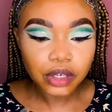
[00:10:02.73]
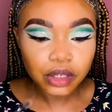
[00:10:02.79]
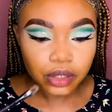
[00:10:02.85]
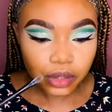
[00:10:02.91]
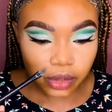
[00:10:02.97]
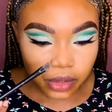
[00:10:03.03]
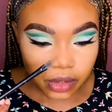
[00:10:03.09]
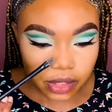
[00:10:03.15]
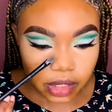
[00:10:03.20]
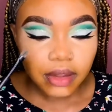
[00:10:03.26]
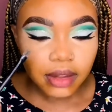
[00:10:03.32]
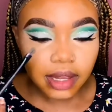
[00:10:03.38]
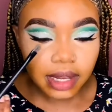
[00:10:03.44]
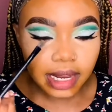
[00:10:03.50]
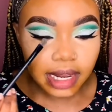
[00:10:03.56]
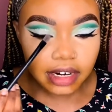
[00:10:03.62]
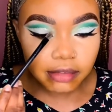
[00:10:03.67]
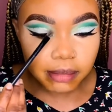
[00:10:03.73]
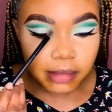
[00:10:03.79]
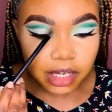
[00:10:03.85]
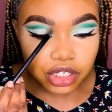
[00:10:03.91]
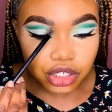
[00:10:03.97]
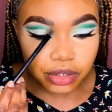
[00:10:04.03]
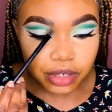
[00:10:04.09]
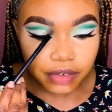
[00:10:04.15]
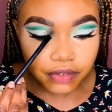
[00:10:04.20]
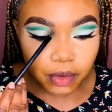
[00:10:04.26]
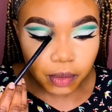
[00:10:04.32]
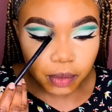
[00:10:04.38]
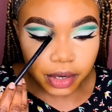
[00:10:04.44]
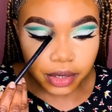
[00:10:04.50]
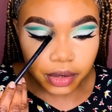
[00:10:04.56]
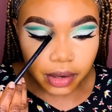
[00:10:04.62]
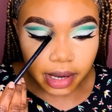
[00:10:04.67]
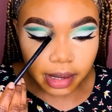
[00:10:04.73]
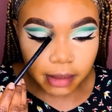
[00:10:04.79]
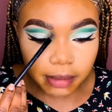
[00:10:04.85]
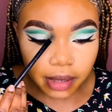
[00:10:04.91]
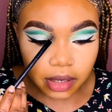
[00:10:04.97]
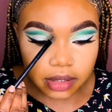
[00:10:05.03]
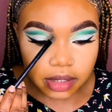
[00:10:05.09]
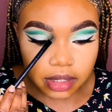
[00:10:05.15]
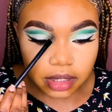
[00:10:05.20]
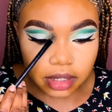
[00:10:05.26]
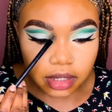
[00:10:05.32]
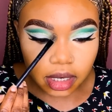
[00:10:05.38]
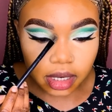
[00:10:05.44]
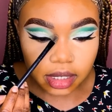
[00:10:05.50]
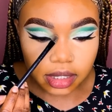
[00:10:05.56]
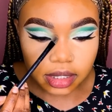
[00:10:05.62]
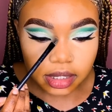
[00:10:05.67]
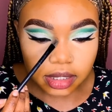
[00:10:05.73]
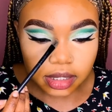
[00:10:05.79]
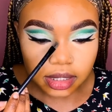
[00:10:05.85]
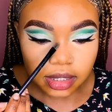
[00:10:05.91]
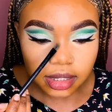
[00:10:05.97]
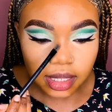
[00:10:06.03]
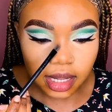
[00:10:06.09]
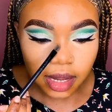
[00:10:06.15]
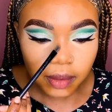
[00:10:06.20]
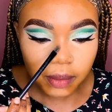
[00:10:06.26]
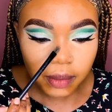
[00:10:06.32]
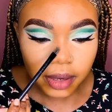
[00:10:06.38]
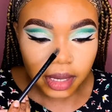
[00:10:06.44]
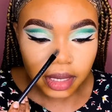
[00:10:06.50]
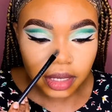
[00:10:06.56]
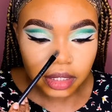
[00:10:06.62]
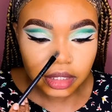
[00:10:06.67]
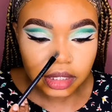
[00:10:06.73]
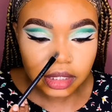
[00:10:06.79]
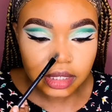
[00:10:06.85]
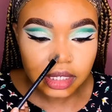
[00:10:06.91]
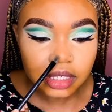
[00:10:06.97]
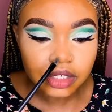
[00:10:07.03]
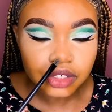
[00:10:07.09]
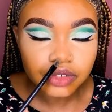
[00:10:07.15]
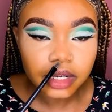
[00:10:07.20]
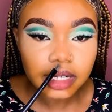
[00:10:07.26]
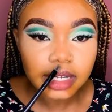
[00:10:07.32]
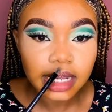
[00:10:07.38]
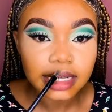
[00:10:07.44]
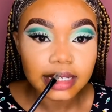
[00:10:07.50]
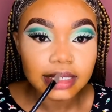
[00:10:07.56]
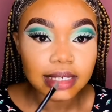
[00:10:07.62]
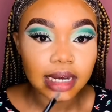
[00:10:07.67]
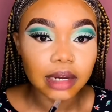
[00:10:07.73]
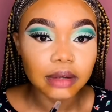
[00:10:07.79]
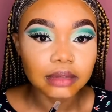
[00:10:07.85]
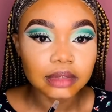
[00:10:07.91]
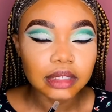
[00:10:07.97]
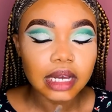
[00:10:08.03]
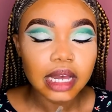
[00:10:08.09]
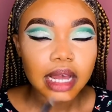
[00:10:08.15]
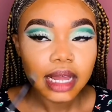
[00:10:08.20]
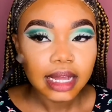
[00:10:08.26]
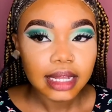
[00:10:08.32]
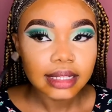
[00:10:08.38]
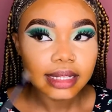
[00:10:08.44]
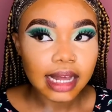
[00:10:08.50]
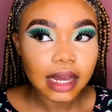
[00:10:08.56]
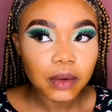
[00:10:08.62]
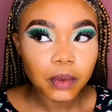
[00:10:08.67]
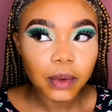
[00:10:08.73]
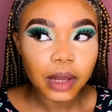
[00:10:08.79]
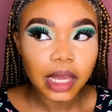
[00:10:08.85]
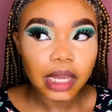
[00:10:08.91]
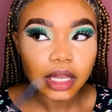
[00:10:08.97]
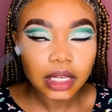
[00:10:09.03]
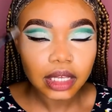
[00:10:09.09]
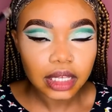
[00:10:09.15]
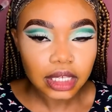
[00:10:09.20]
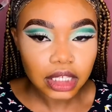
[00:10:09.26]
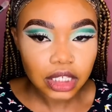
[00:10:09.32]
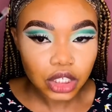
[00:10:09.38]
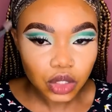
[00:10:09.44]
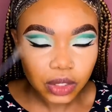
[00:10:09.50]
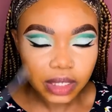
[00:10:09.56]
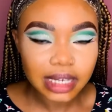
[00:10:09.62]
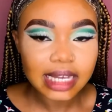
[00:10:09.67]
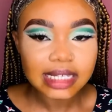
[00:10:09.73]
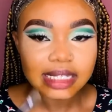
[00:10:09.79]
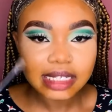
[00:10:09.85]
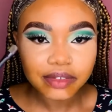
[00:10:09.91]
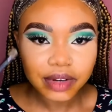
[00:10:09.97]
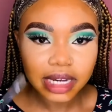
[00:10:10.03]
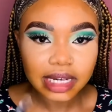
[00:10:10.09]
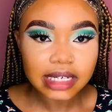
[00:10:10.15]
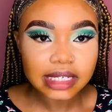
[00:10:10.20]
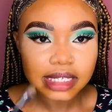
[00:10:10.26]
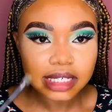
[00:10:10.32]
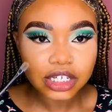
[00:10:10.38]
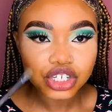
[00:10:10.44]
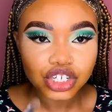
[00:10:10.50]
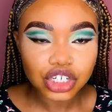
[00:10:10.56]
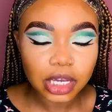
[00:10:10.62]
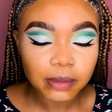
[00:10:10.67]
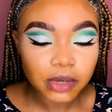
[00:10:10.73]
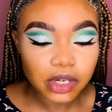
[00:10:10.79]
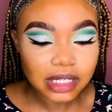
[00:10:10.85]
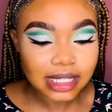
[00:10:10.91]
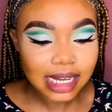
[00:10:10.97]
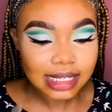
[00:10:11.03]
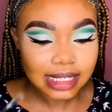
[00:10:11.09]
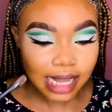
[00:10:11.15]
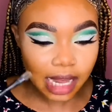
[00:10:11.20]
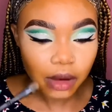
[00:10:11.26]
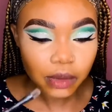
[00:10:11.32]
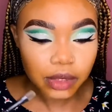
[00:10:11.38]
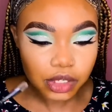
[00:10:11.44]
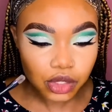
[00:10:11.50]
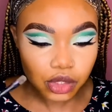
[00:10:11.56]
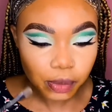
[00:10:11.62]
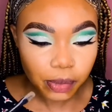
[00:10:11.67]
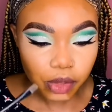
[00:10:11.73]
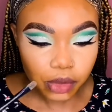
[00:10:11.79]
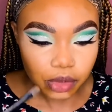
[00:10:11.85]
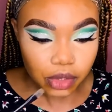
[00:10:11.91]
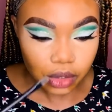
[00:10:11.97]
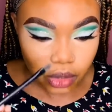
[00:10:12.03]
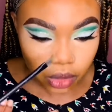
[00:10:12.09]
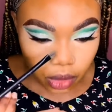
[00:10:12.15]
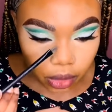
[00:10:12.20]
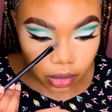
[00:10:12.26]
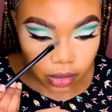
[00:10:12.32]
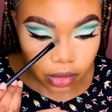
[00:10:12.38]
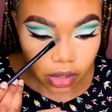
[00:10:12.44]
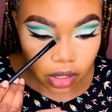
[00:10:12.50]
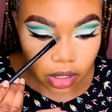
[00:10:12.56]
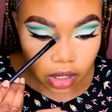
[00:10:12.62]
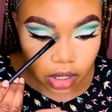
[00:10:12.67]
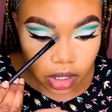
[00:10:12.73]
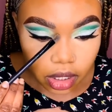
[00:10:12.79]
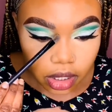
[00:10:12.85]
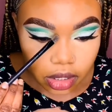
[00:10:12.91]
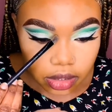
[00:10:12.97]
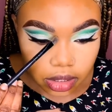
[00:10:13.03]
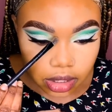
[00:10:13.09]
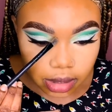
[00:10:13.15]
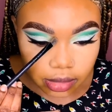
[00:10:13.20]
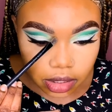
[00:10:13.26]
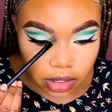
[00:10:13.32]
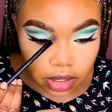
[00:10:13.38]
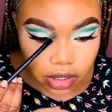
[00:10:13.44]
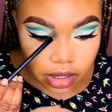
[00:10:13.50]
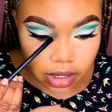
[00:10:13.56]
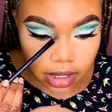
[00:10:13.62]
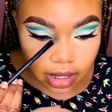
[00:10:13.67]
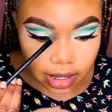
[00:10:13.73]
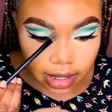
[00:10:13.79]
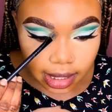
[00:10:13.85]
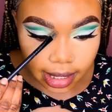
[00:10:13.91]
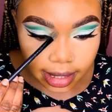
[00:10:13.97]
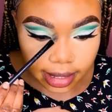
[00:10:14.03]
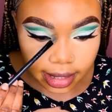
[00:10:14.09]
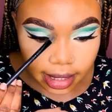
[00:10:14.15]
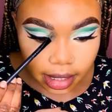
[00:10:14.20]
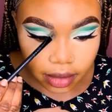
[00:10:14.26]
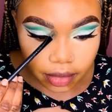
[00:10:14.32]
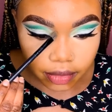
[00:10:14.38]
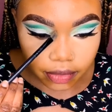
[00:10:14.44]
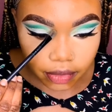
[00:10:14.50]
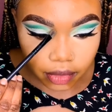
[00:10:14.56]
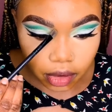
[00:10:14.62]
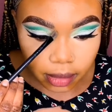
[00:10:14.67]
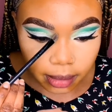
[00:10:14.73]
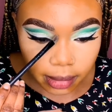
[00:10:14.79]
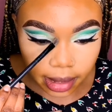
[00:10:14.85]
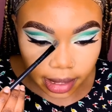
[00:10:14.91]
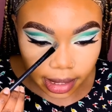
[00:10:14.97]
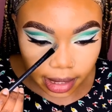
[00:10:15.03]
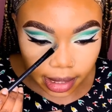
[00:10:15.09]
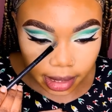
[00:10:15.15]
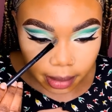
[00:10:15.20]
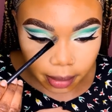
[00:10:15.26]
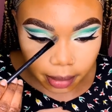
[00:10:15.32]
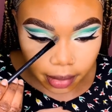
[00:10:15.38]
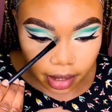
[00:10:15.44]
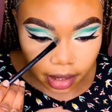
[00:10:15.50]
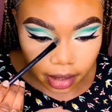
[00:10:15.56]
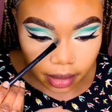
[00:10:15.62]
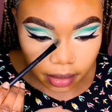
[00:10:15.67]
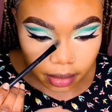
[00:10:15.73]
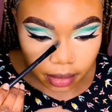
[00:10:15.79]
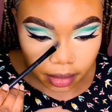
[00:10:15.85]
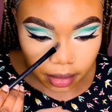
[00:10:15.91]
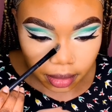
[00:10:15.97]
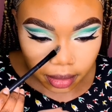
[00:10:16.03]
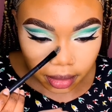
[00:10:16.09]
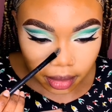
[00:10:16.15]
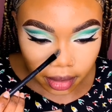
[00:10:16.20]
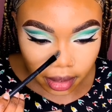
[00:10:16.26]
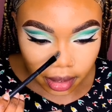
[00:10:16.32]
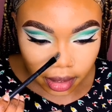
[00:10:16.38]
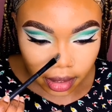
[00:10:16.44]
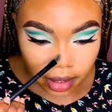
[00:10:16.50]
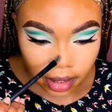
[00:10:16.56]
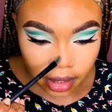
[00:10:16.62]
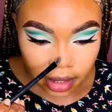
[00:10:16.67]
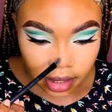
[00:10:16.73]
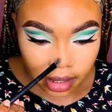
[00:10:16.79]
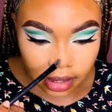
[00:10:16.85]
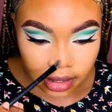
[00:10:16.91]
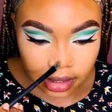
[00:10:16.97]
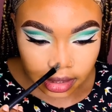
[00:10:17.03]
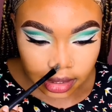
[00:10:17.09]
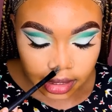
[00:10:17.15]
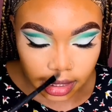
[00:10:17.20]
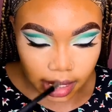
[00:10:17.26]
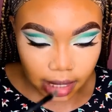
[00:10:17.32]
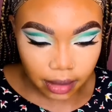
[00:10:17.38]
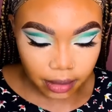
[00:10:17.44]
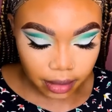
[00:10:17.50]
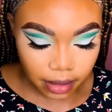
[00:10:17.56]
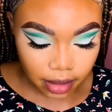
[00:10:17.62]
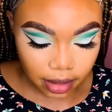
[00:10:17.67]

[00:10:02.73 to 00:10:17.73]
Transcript: nose, you can kind of measure it from where your eyebrow starts. That way, just take a straight line down. That way you're getting a realistic shape, because that's how it's supposed to go. So I'm just going to take a line now from my eyebrow down,